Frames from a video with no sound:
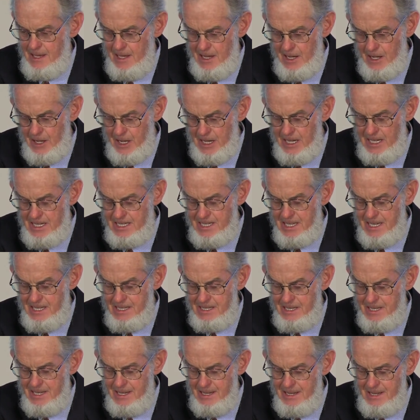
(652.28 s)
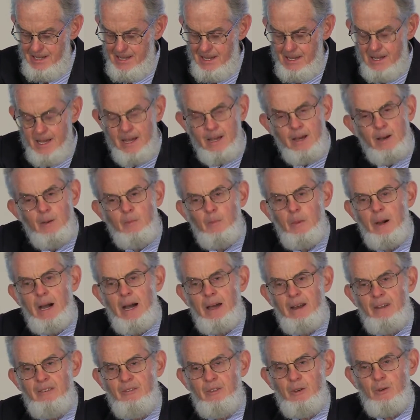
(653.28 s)
I guess that's
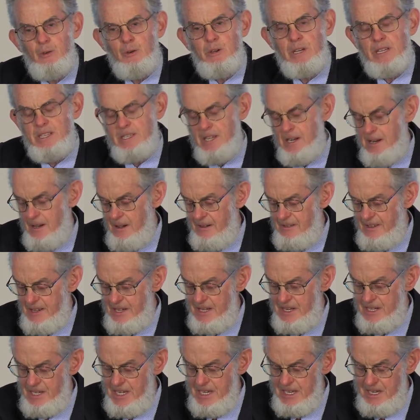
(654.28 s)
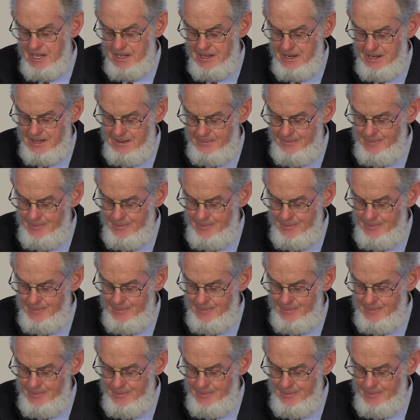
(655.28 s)
part of the reason I've continued.